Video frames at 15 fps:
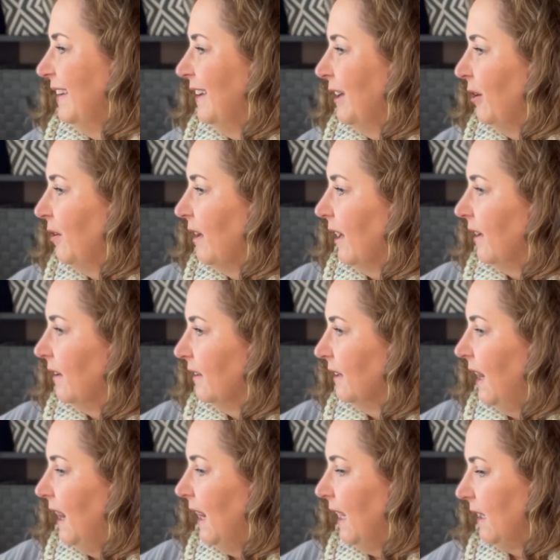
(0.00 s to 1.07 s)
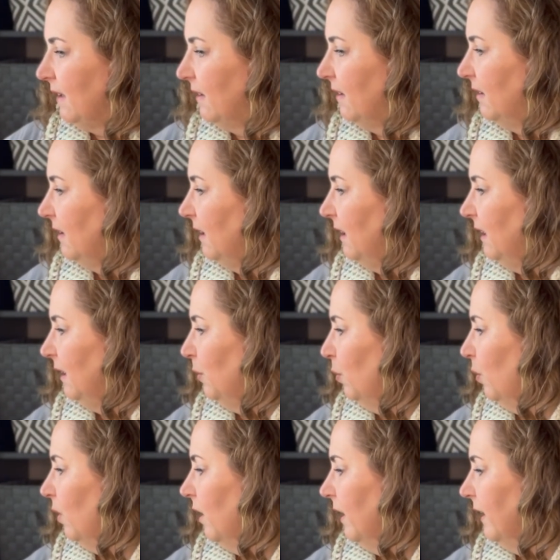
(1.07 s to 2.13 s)
Okay, let's see
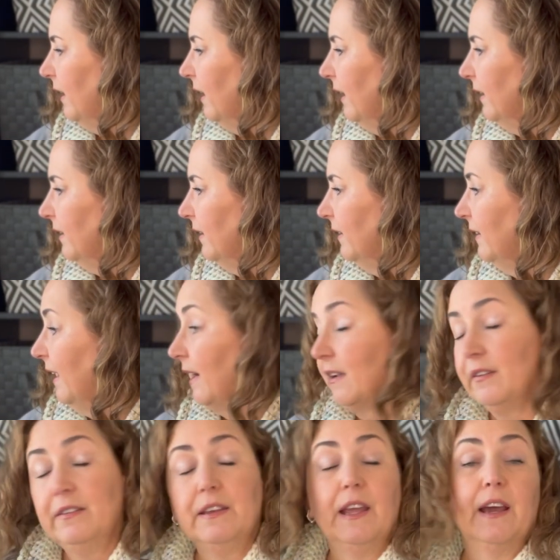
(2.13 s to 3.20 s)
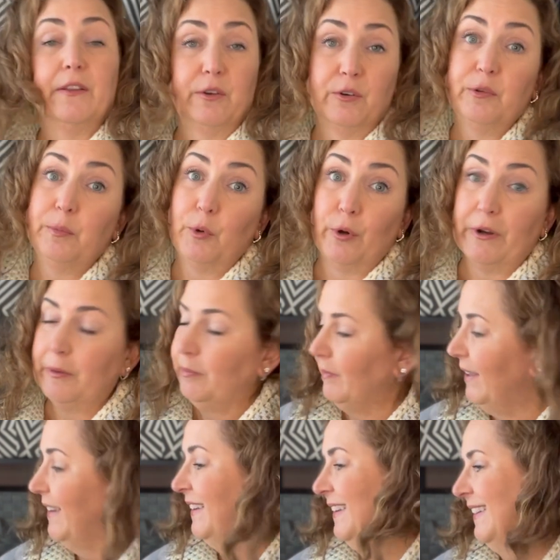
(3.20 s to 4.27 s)
what I did next. Yeah, there's more.
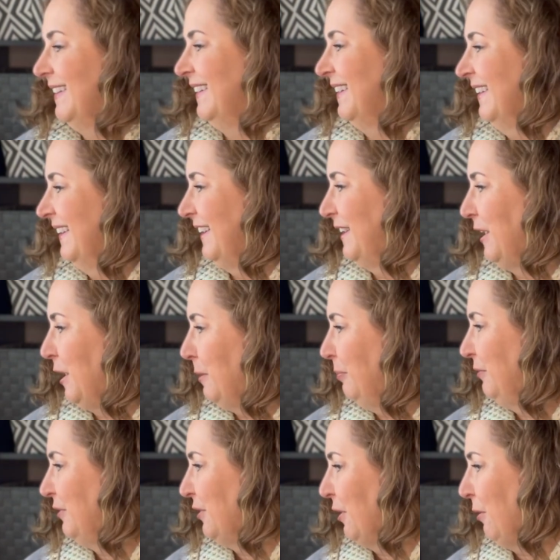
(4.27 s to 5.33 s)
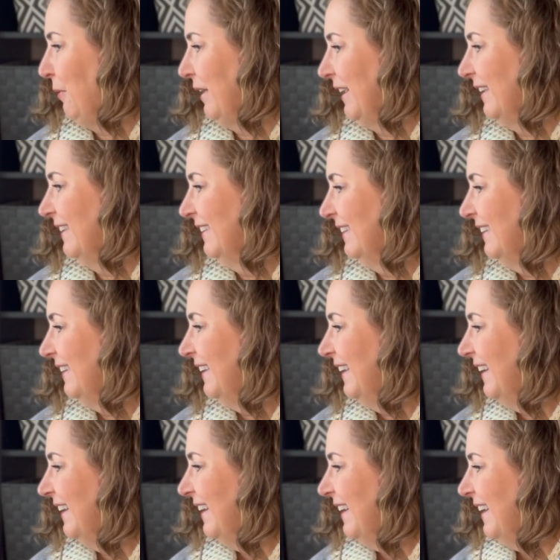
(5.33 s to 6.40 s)
It keeps going.
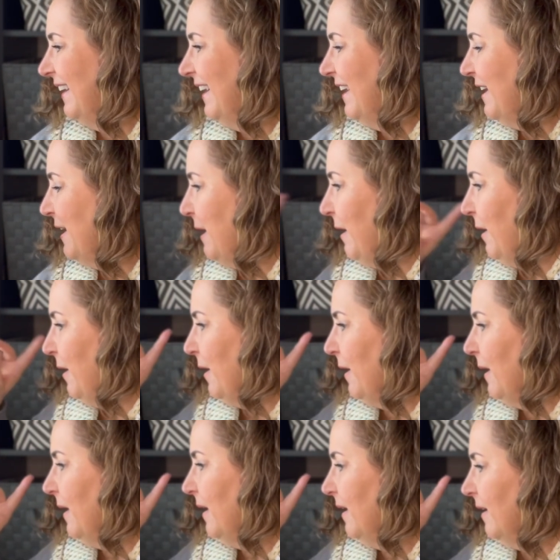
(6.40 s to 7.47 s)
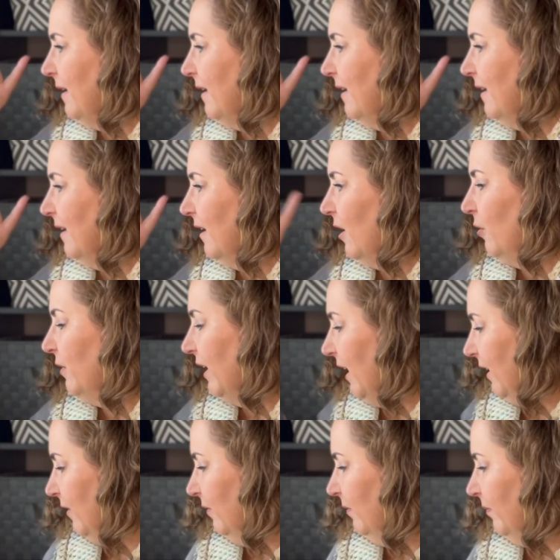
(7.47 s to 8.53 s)
Okay.